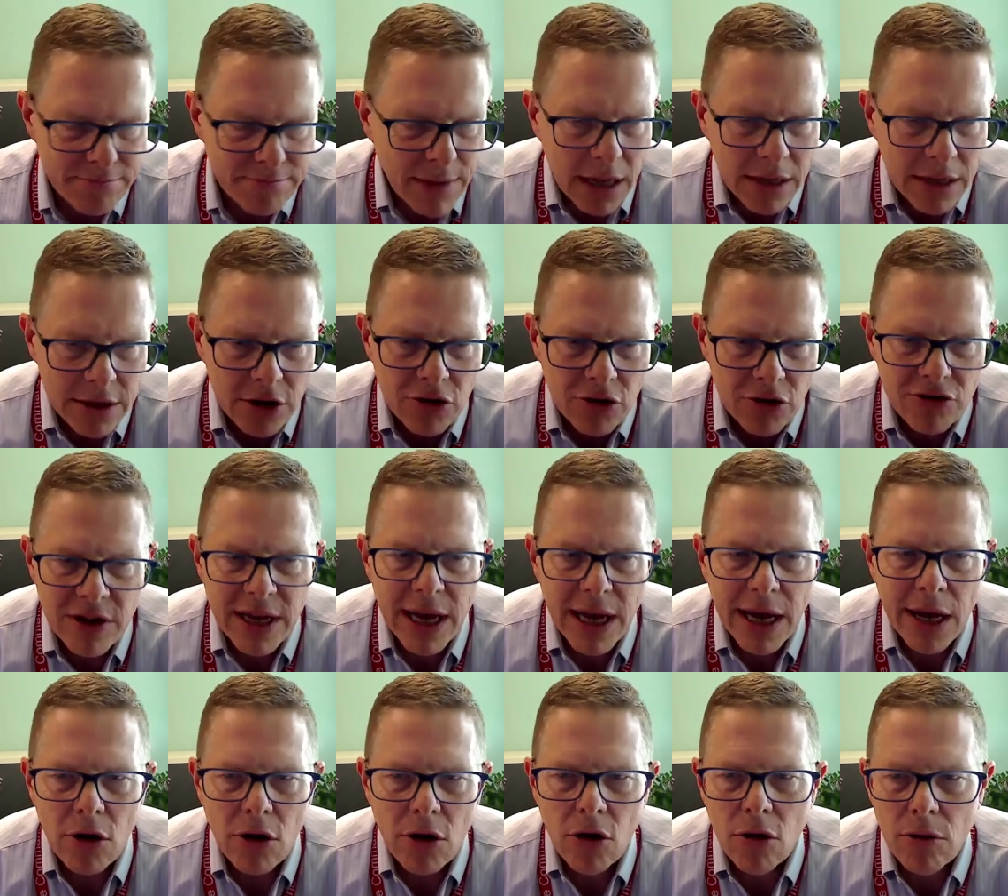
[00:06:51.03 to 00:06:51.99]
I will usually get
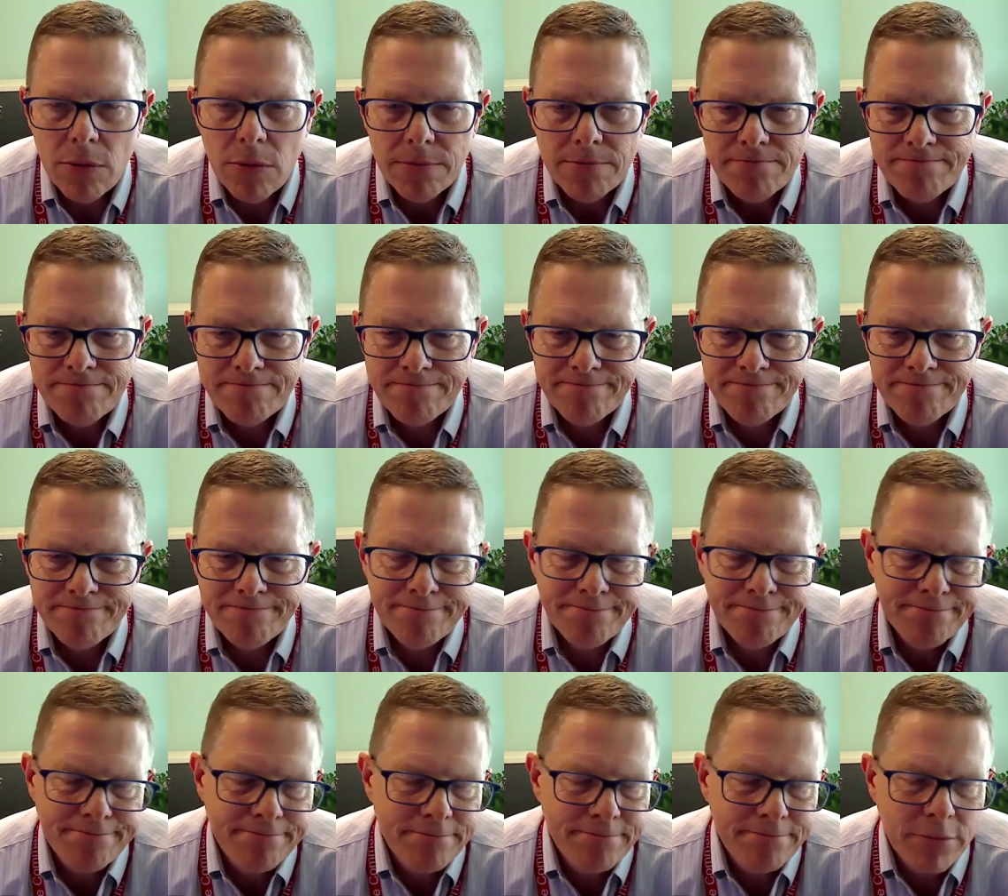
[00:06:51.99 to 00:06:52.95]
home
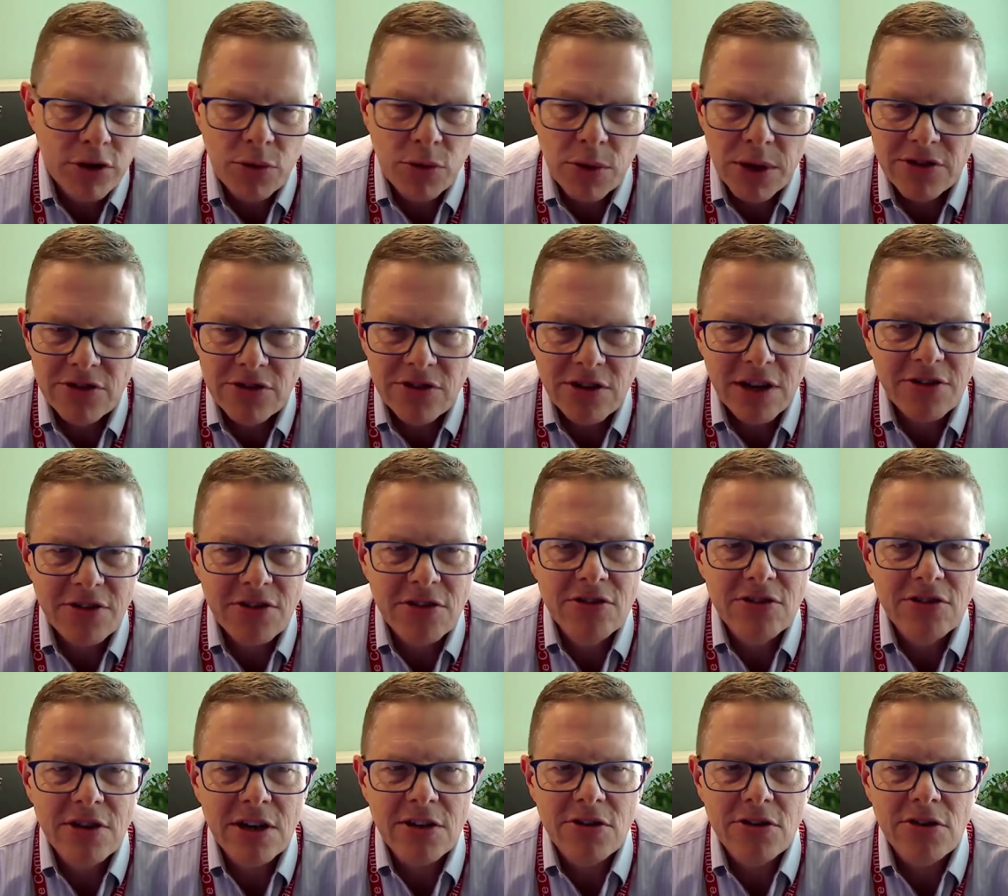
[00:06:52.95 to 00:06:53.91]
between six and
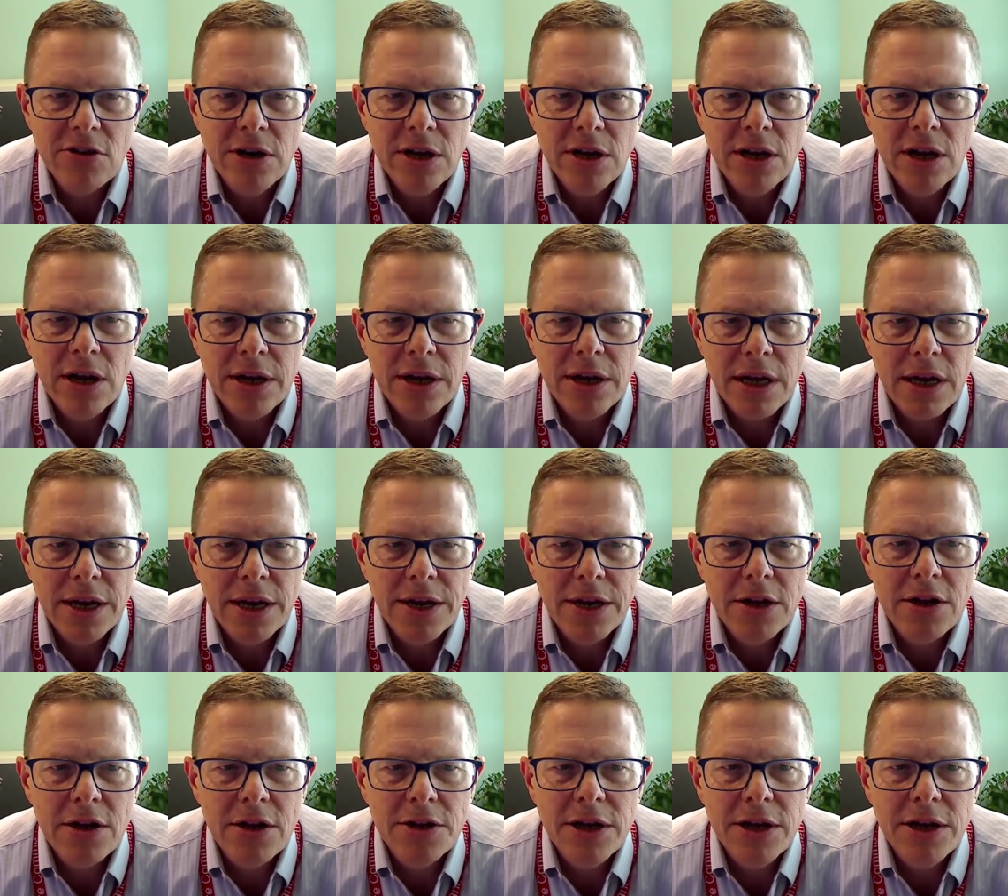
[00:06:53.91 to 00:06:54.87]
six thirty on a
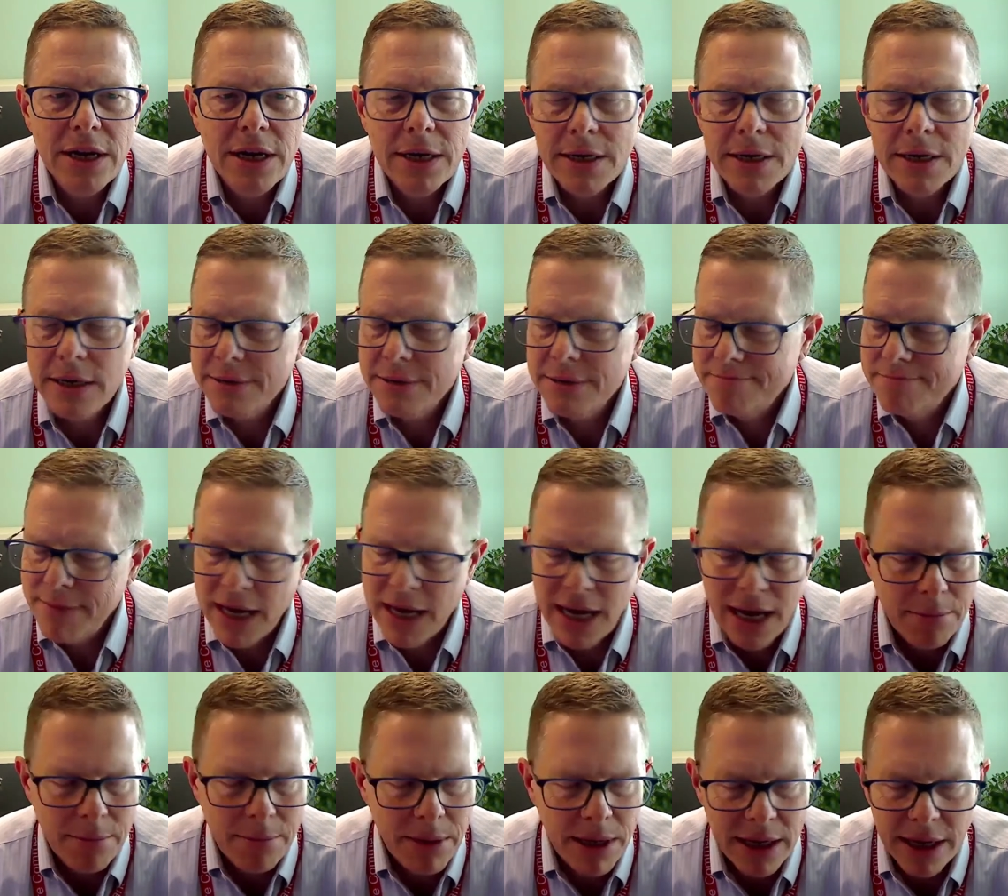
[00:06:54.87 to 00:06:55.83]
clinical day.
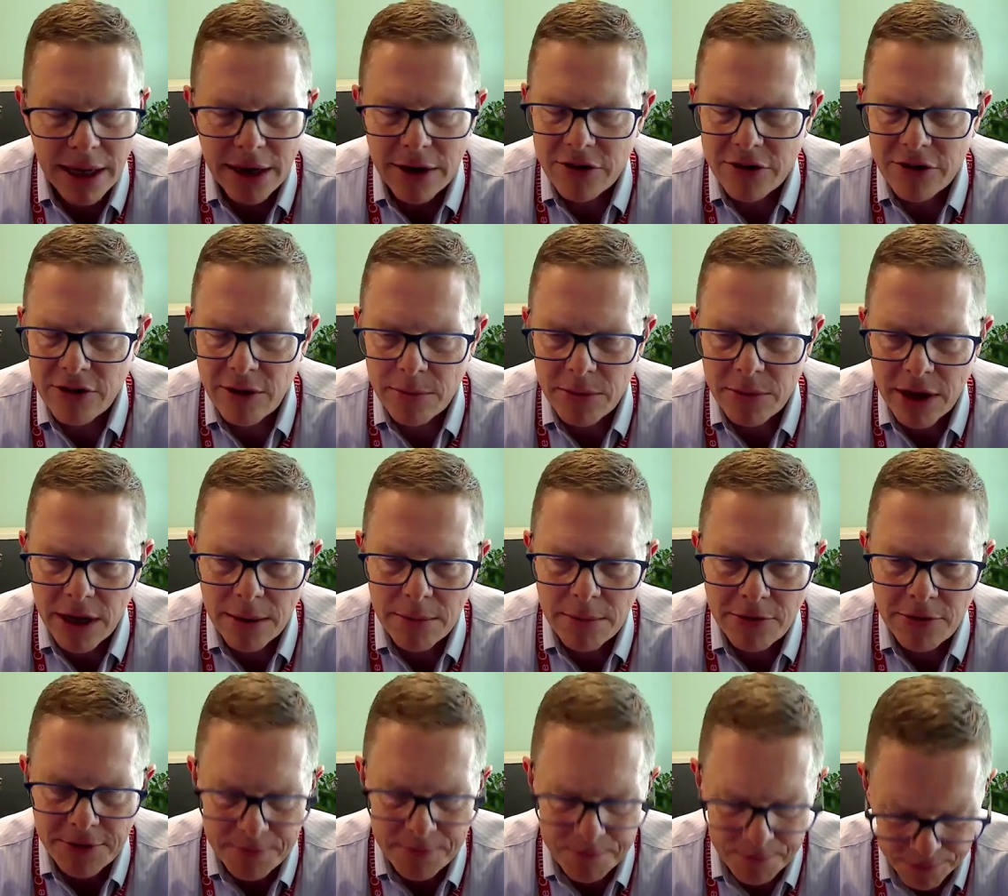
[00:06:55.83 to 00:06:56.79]
Can be later
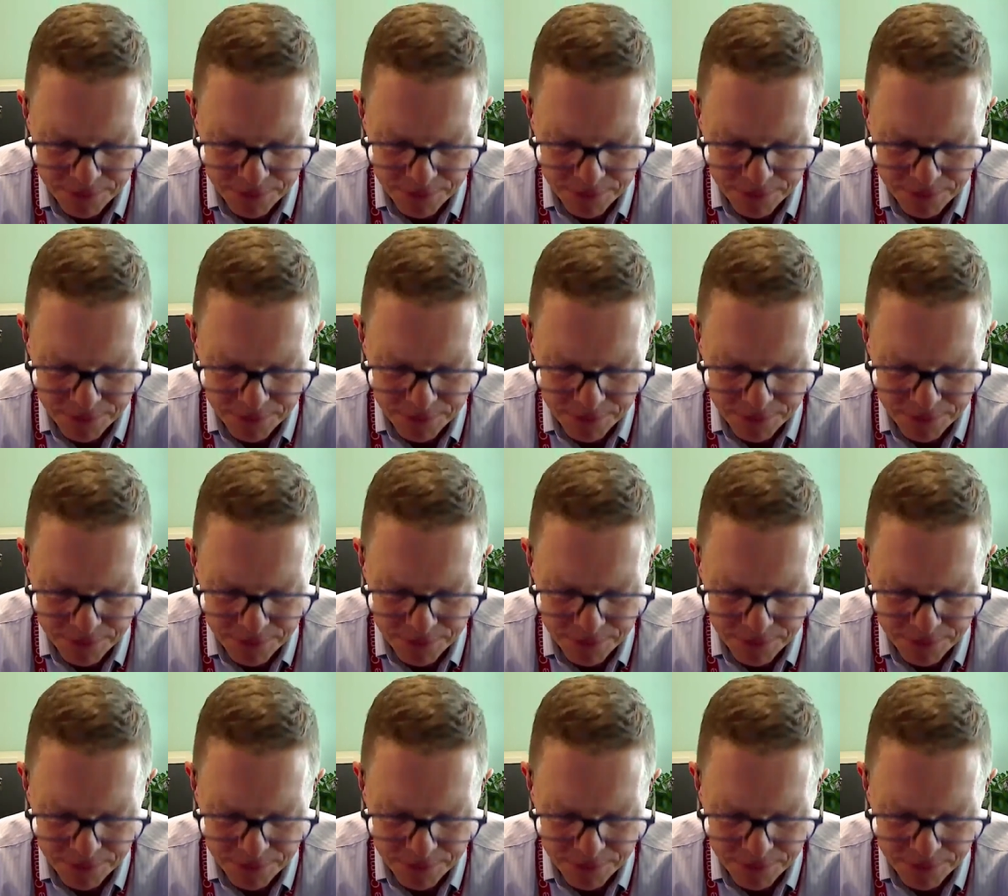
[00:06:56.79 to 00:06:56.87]
sometimes.